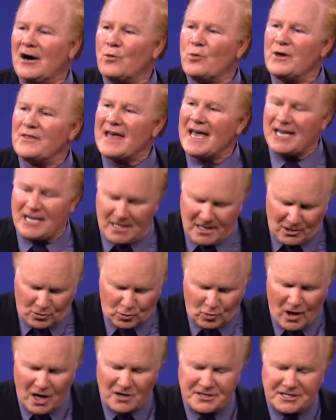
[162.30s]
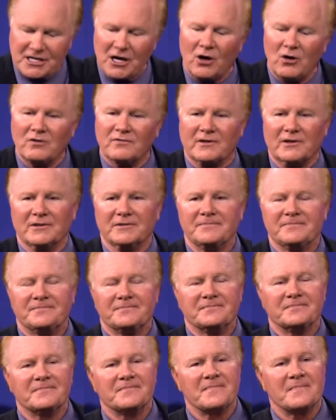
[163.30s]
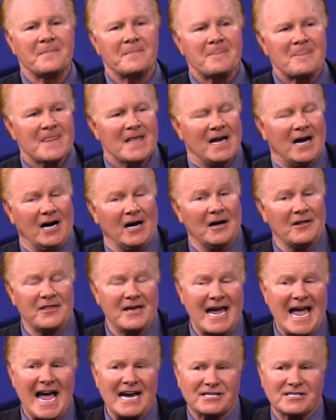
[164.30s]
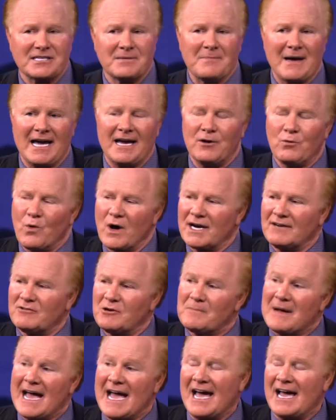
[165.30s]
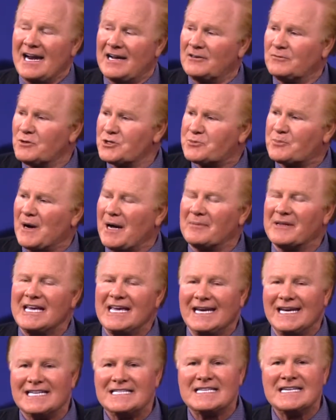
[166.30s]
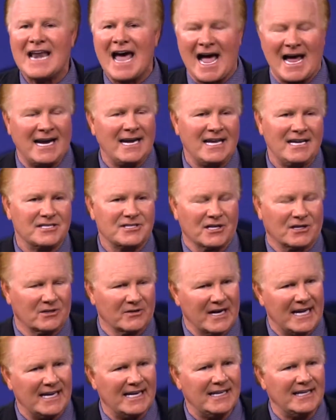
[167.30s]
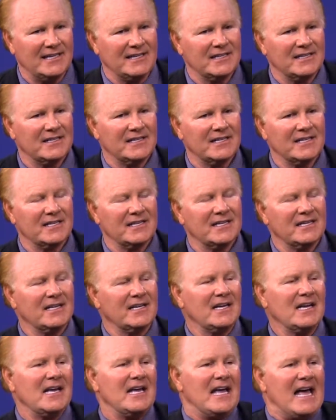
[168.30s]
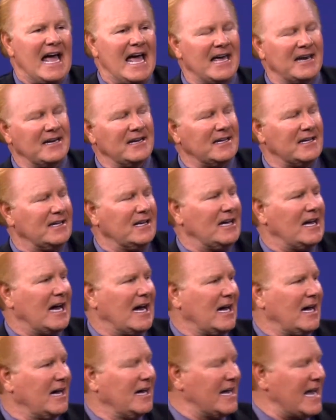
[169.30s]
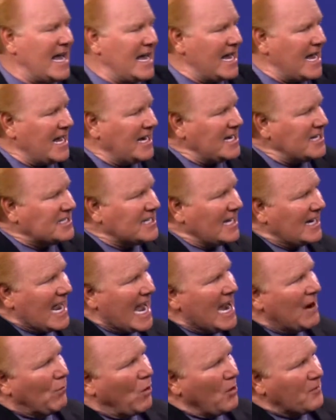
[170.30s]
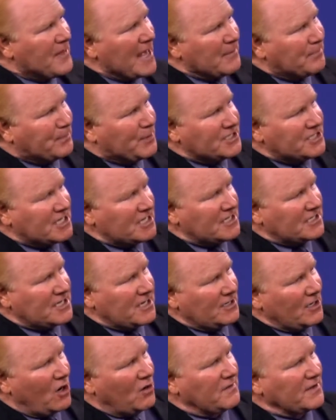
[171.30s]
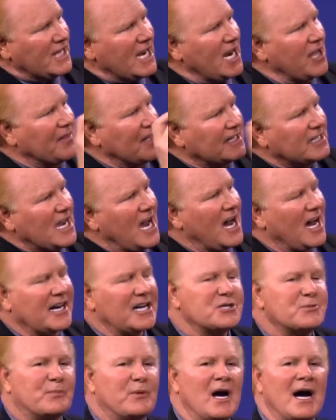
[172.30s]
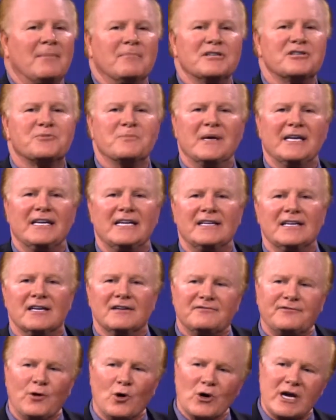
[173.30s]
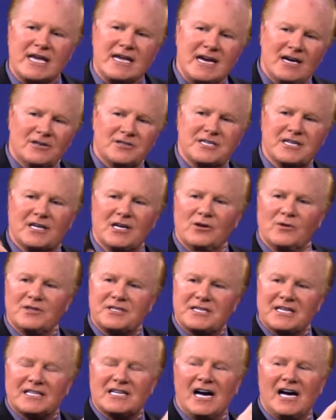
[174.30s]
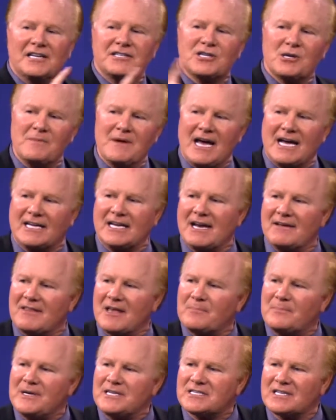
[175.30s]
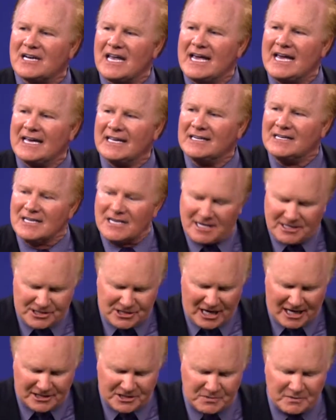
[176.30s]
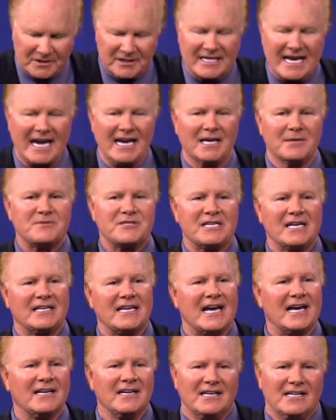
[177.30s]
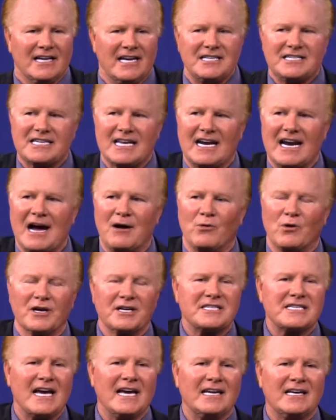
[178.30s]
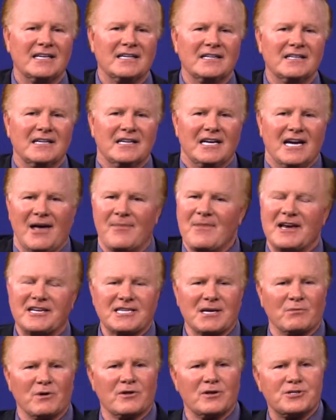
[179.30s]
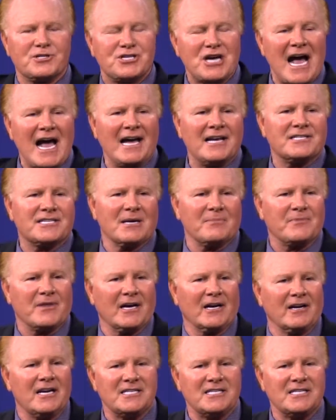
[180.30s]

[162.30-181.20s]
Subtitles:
When they cross over, one of them was probably in his 90s already. And he said, I want that position over there that God has promised me. 40 years ago, he said, God told me I could have that piece of land. Joshua, Caleb said that. He said, I want to take it. And they said, well, there's giants up there.